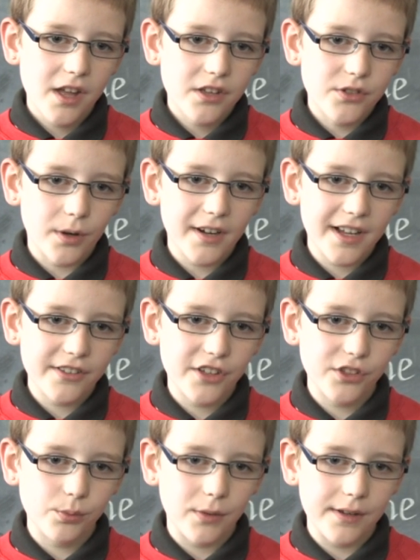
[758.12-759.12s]
John and
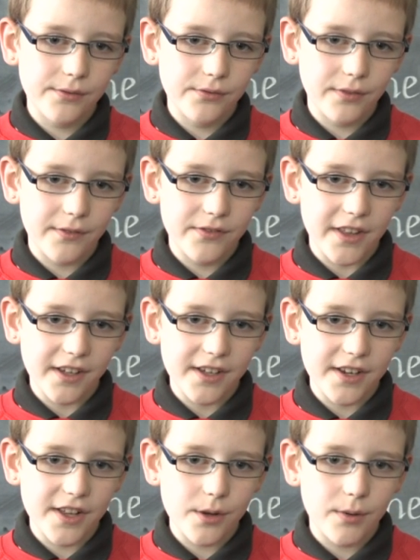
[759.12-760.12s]
his wife lived in
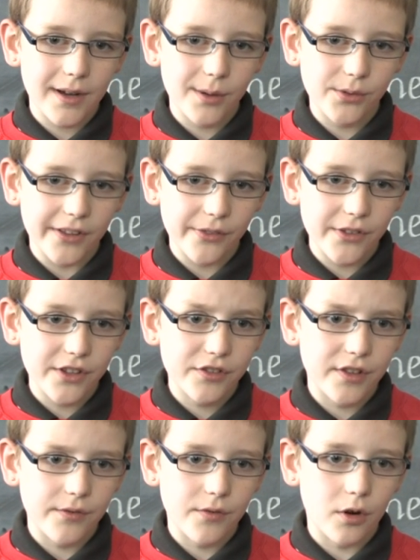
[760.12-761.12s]
Kinneil House and
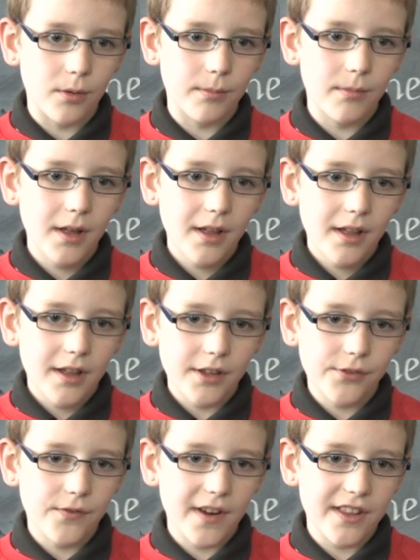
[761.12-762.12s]
leased it from
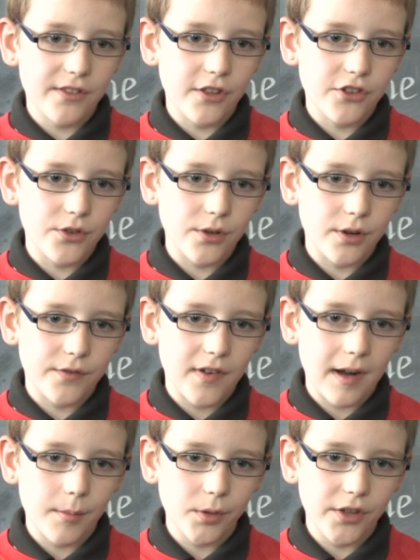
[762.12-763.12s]
his friend the Duke of
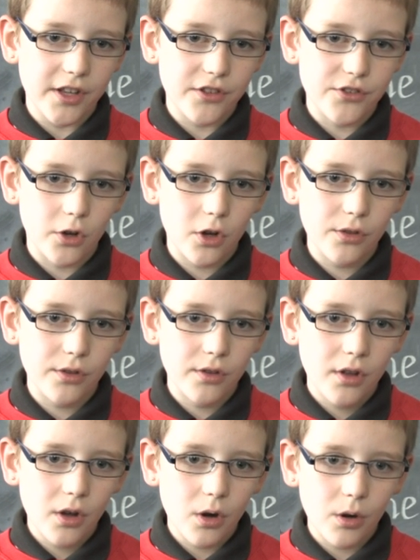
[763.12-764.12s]
Hamilton. John
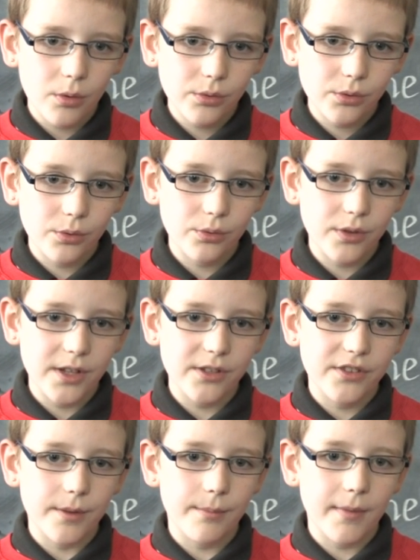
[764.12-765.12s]
also
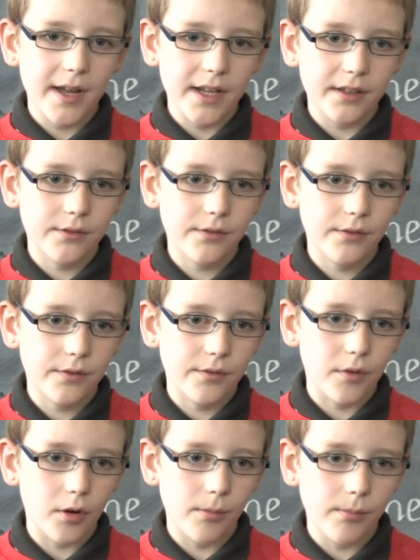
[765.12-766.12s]
leased the mine
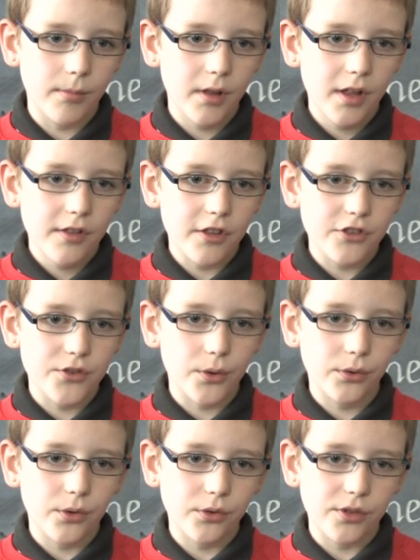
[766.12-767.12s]
from the
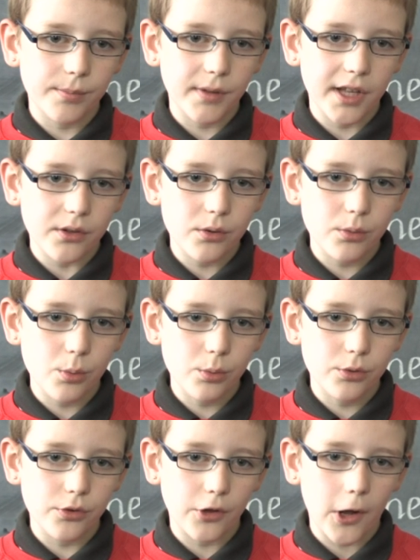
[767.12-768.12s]
Duke to supply coal
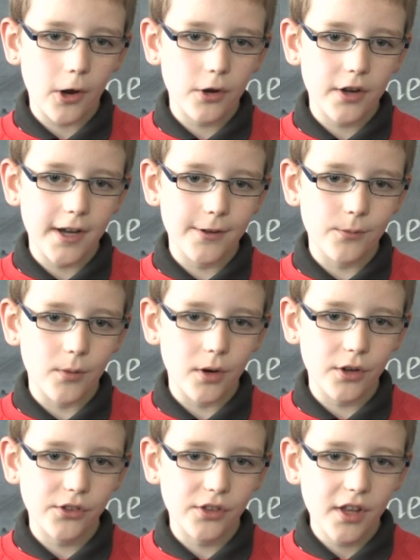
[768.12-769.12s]
to the Cairn Iron
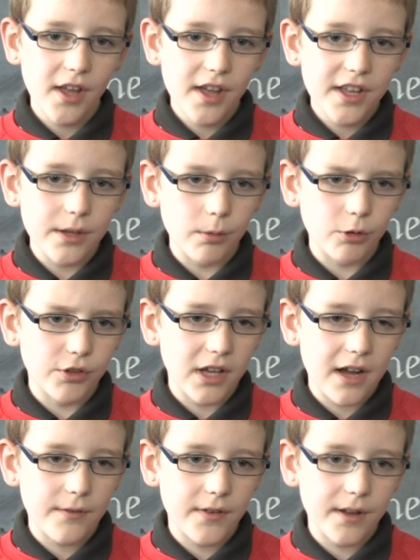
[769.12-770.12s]
Works. He was
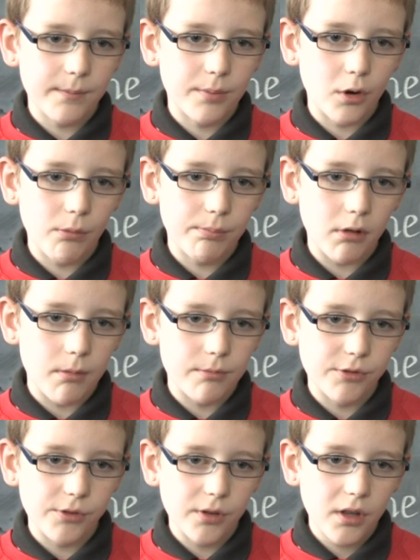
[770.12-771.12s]
having
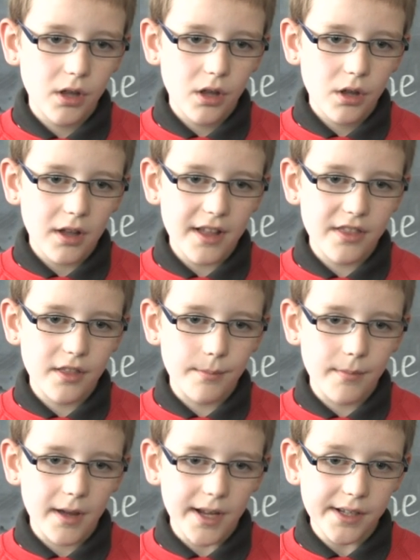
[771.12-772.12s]
problems in the
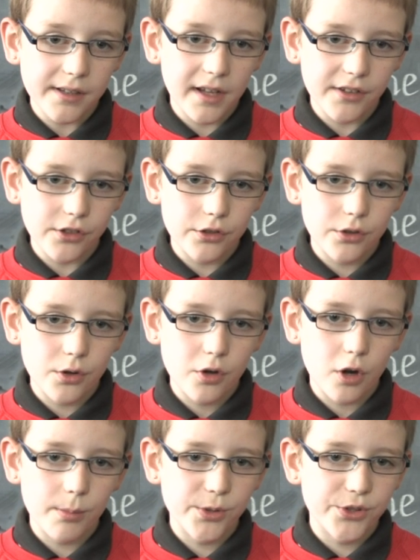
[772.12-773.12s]
mine as the new
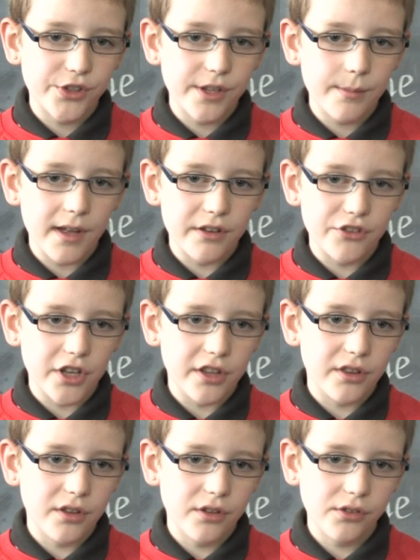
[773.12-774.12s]
common steam
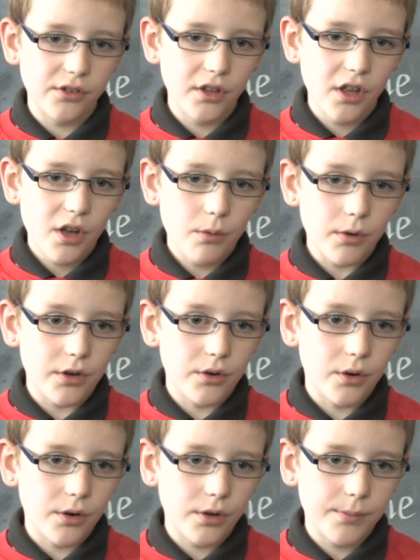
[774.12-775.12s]
engines were
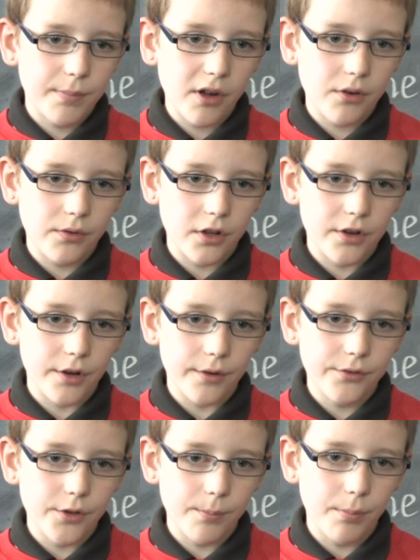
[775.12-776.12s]
not powerful
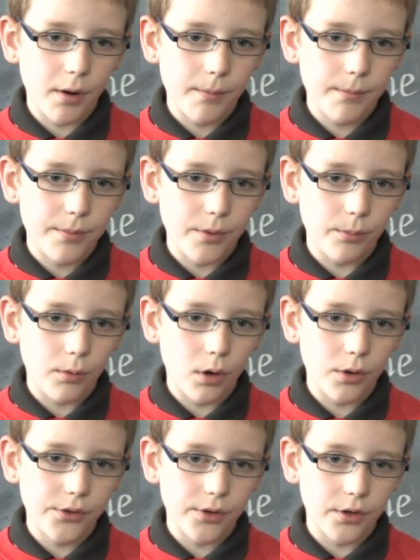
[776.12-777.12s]
enough to pump the
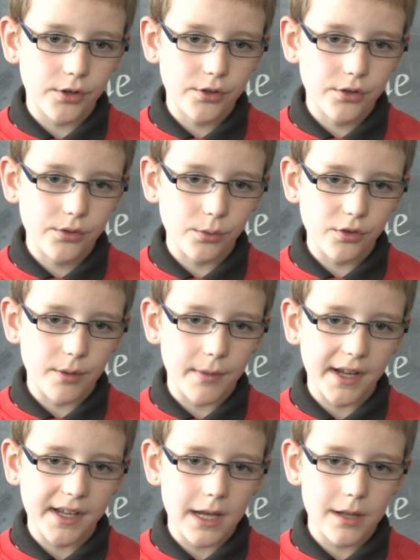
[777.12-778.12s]
water so the
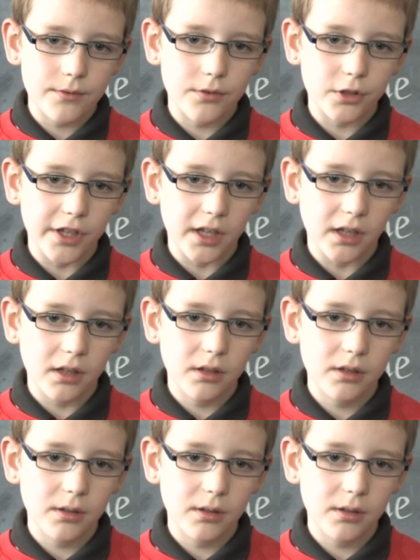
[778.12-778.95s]
mine kept flooding.